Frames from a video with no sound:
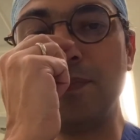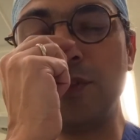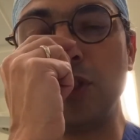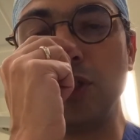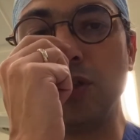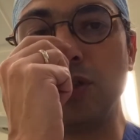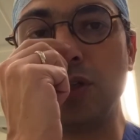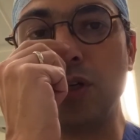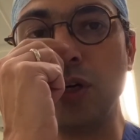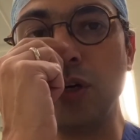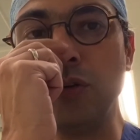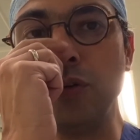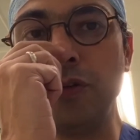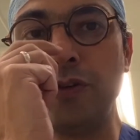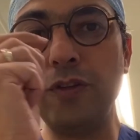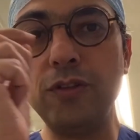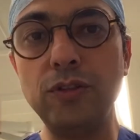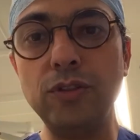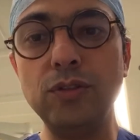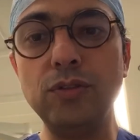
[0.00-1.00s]
go
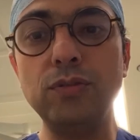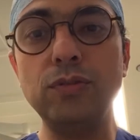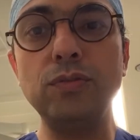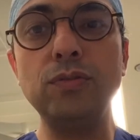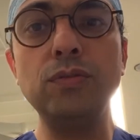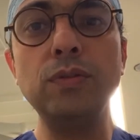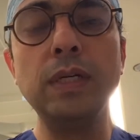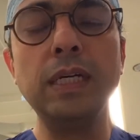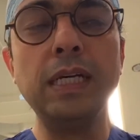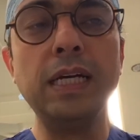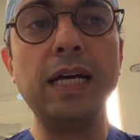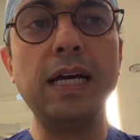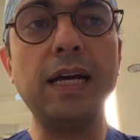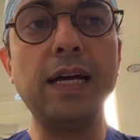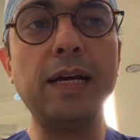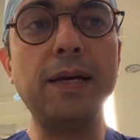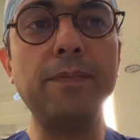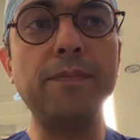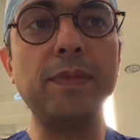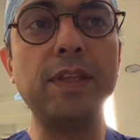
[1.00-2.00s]
through
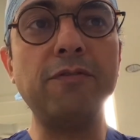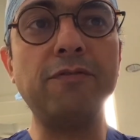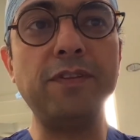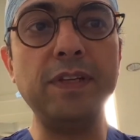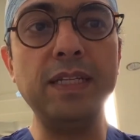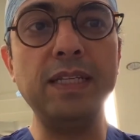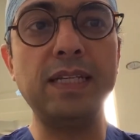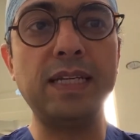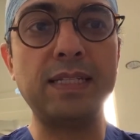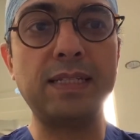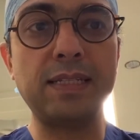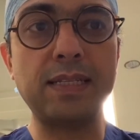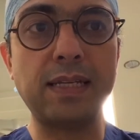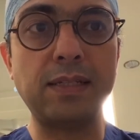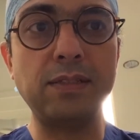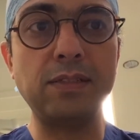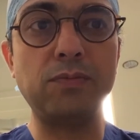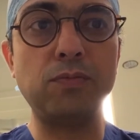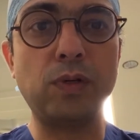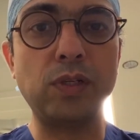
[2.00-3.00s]
Vness
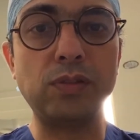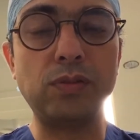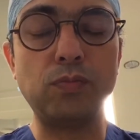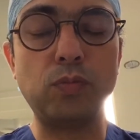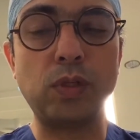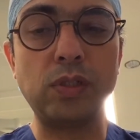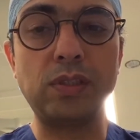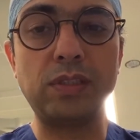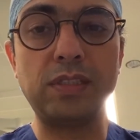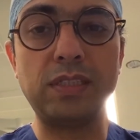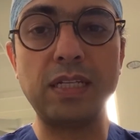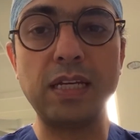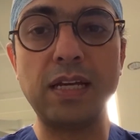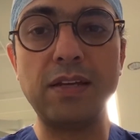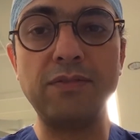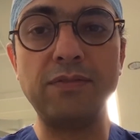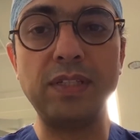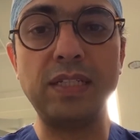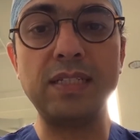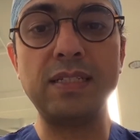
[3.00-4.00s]
and what
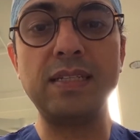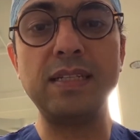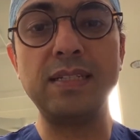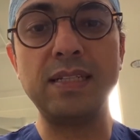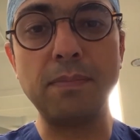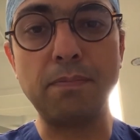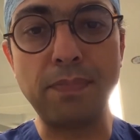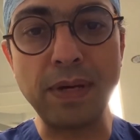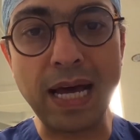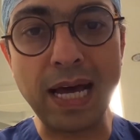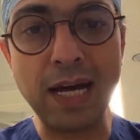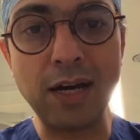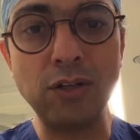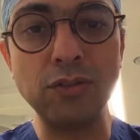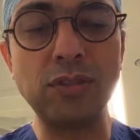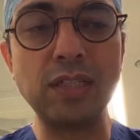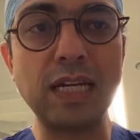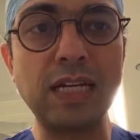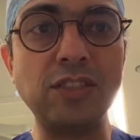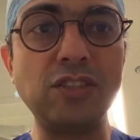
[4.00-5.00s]
Vness is
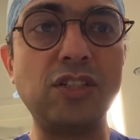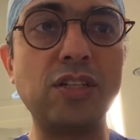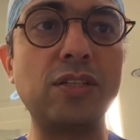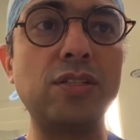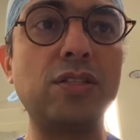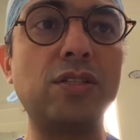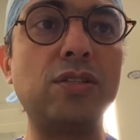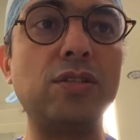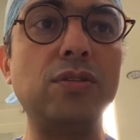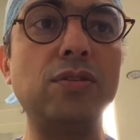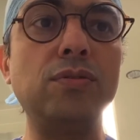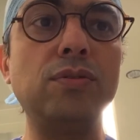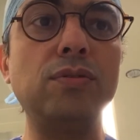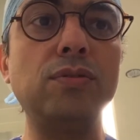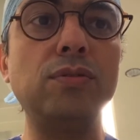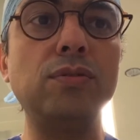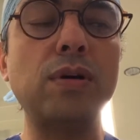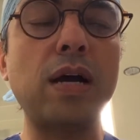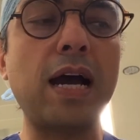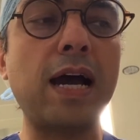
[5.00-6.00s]
about, and just
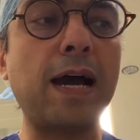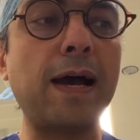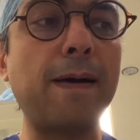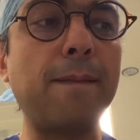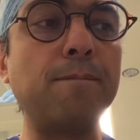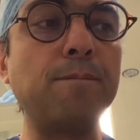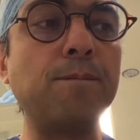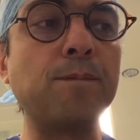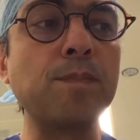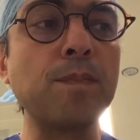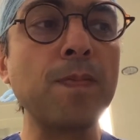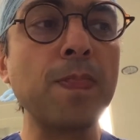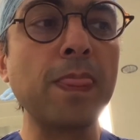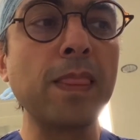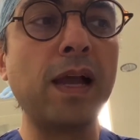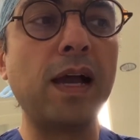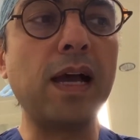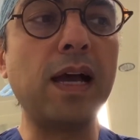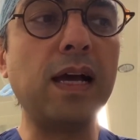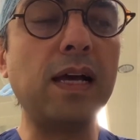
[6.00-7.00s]
to
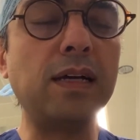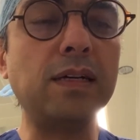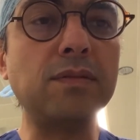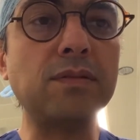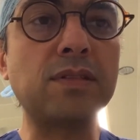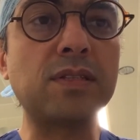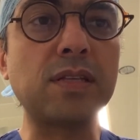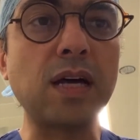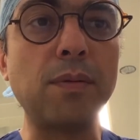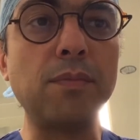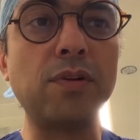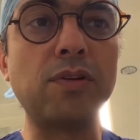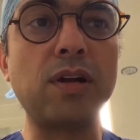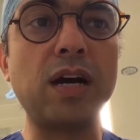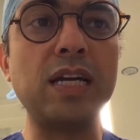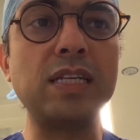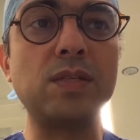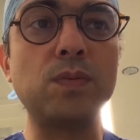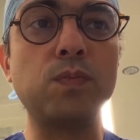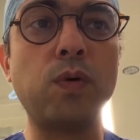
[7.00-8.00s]

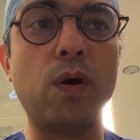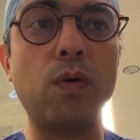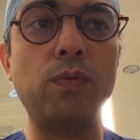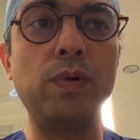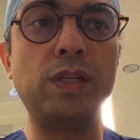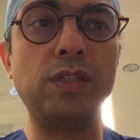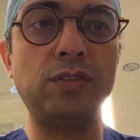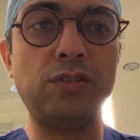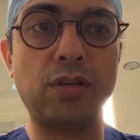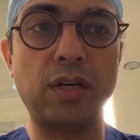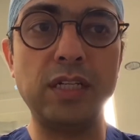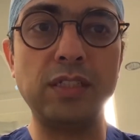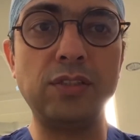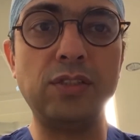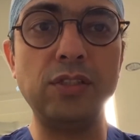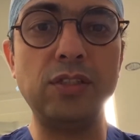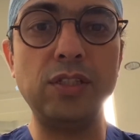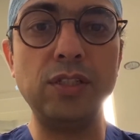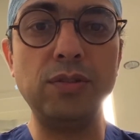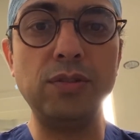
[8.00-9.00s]
summarize what we're trying to
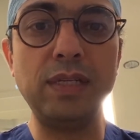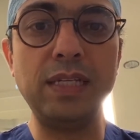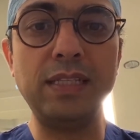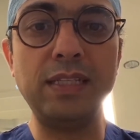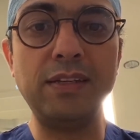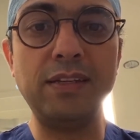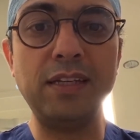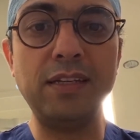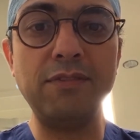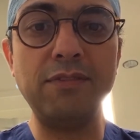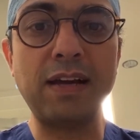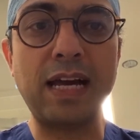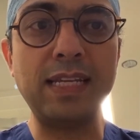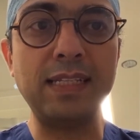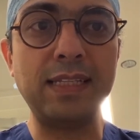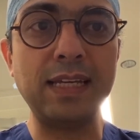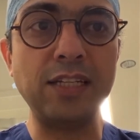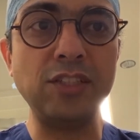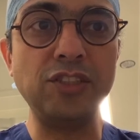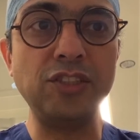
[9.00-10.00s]
do in the
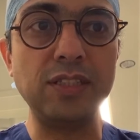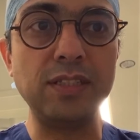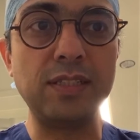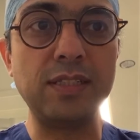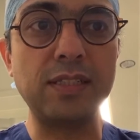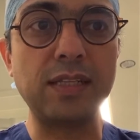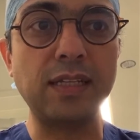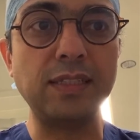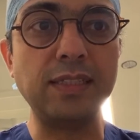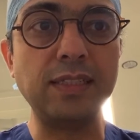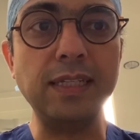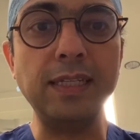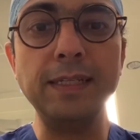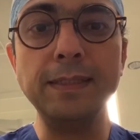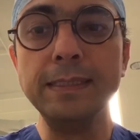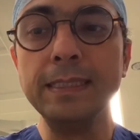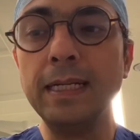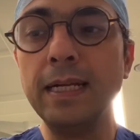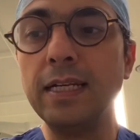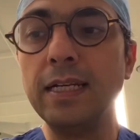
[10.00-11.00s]
validation study.
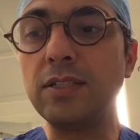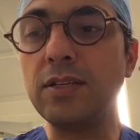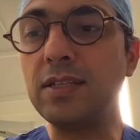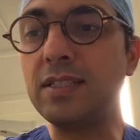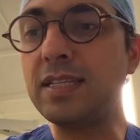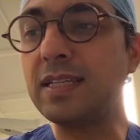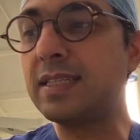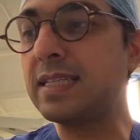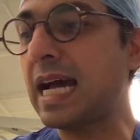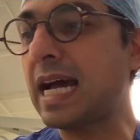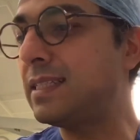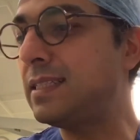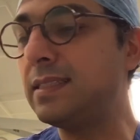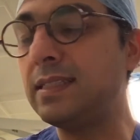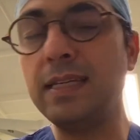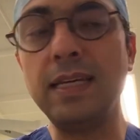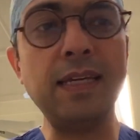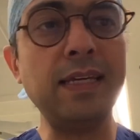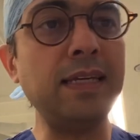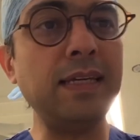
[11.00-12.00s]
So it's a
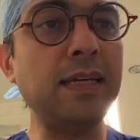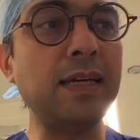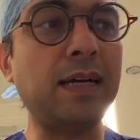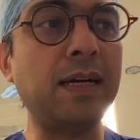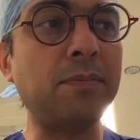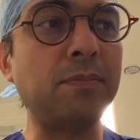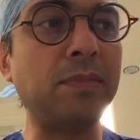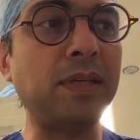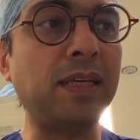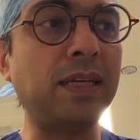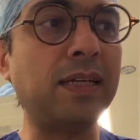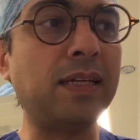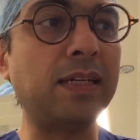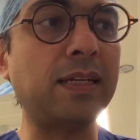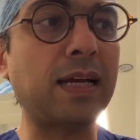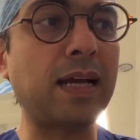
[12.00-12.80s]
Saturday. I'm here